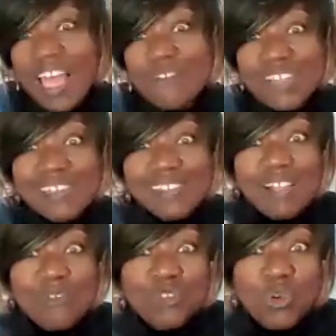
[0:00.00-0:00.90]
have this
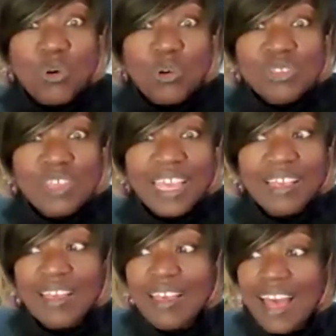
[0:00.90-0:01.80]
self-talk
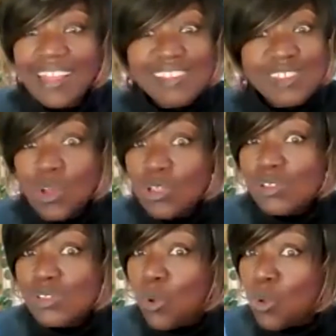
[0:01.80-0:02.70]
thing, and it's not
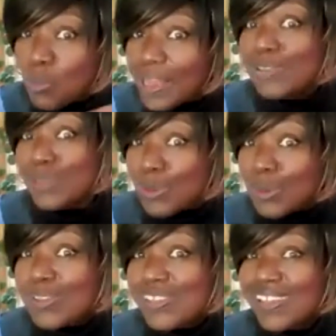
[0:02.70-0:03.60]
always
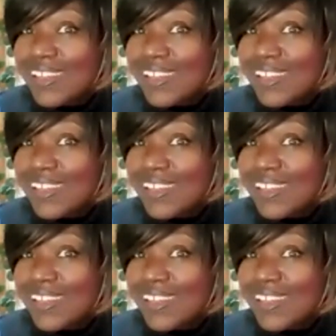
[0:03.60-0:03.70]
good.